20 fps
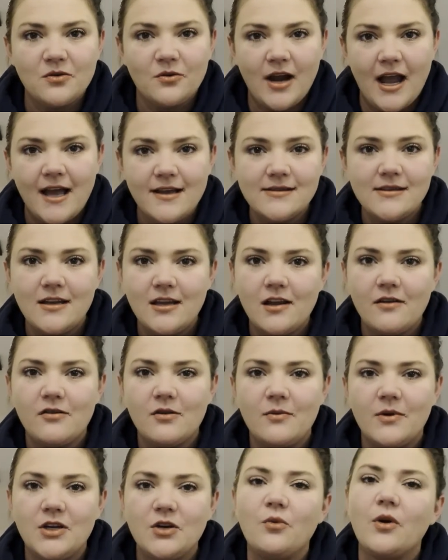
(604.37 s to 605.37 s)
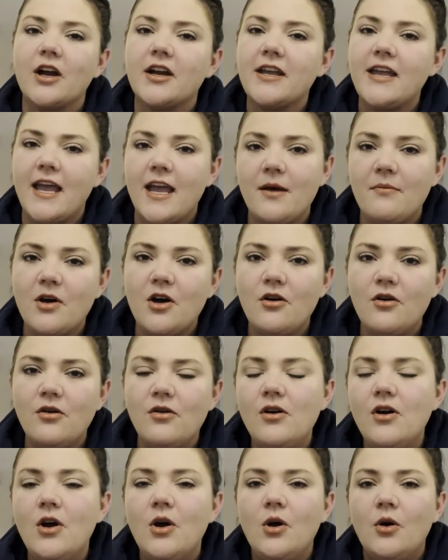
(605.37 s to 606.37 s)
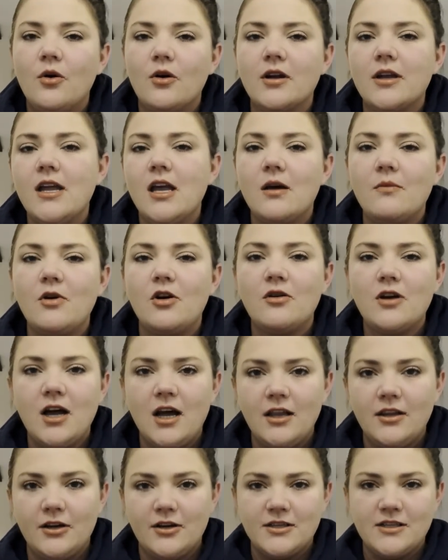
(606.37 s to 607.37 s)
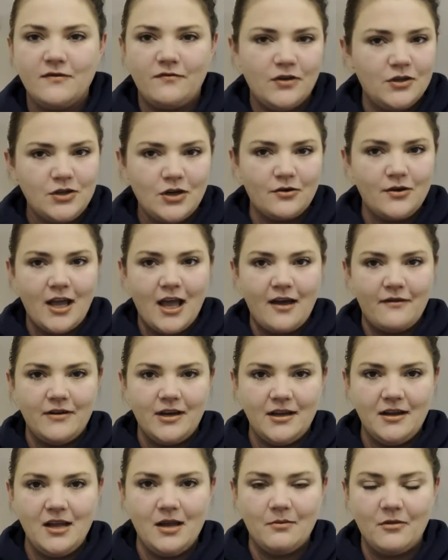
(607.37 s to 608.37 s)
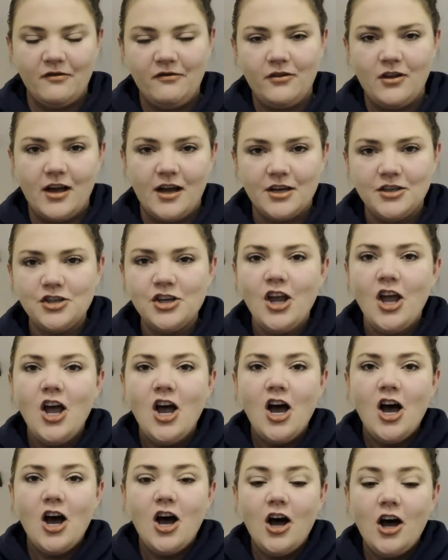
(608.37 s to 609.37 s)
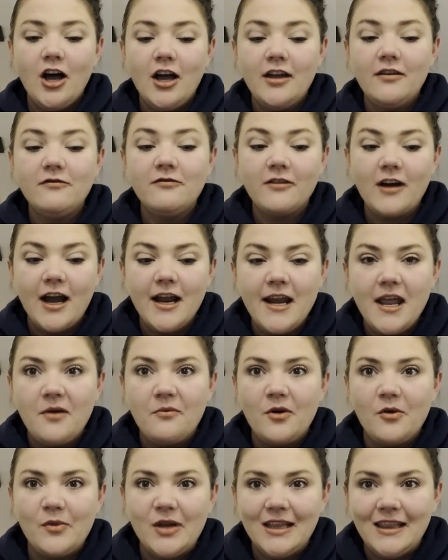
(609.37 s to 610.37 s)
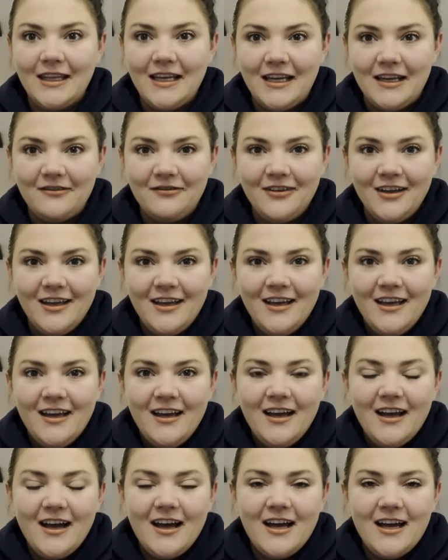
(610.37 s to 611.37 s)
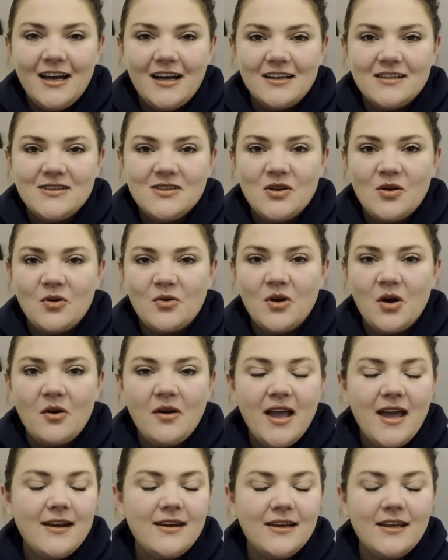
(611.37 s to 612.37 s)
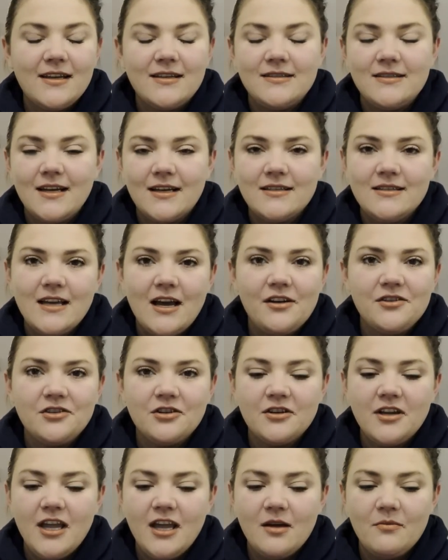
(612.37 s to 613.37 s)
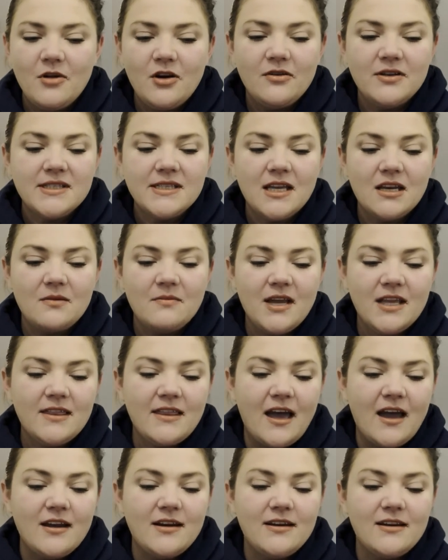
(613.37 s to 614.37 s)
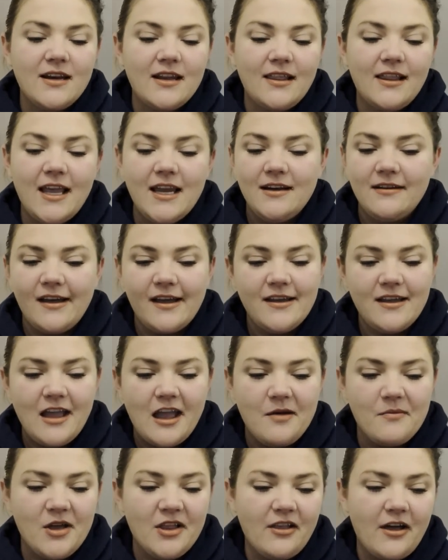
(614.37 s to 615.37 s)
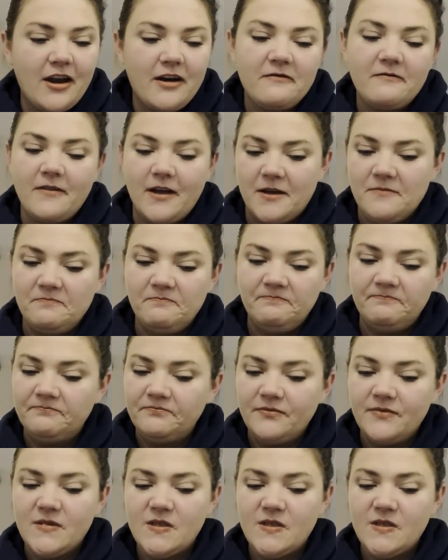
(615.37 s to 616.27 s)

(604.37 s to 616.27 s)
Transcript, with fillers: So we're asking everyone to wear camo or camo colors if you don't have any camouflage on Friday when we leave. Uh, so go ahead and get decked out in your camo. It's gonna make that late night game a lot of fun.